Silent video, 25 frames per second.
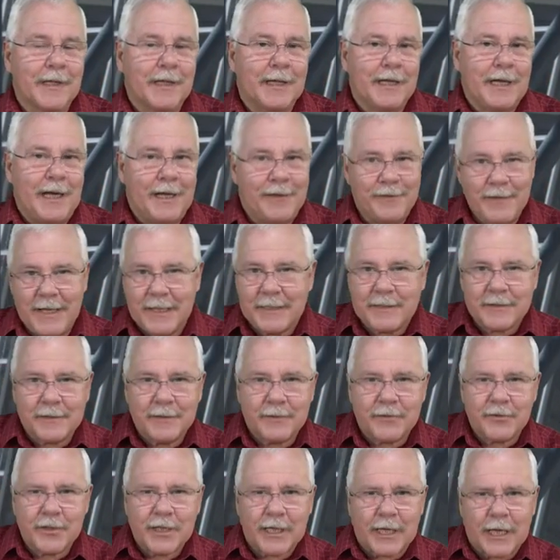And that's the
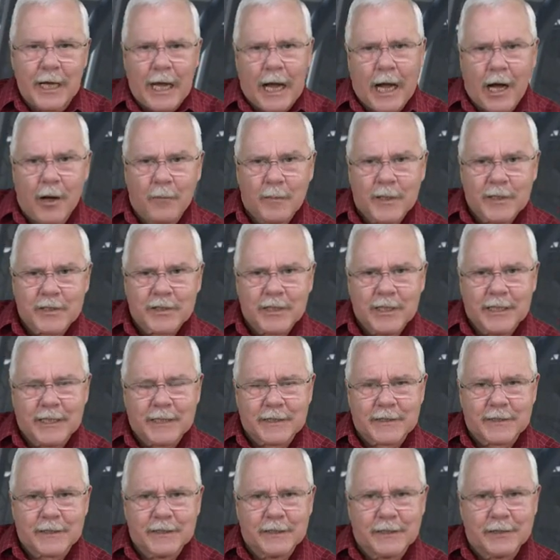trick. How much
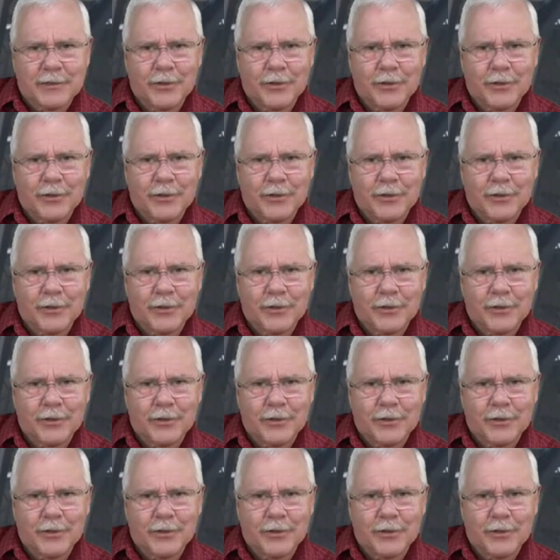less?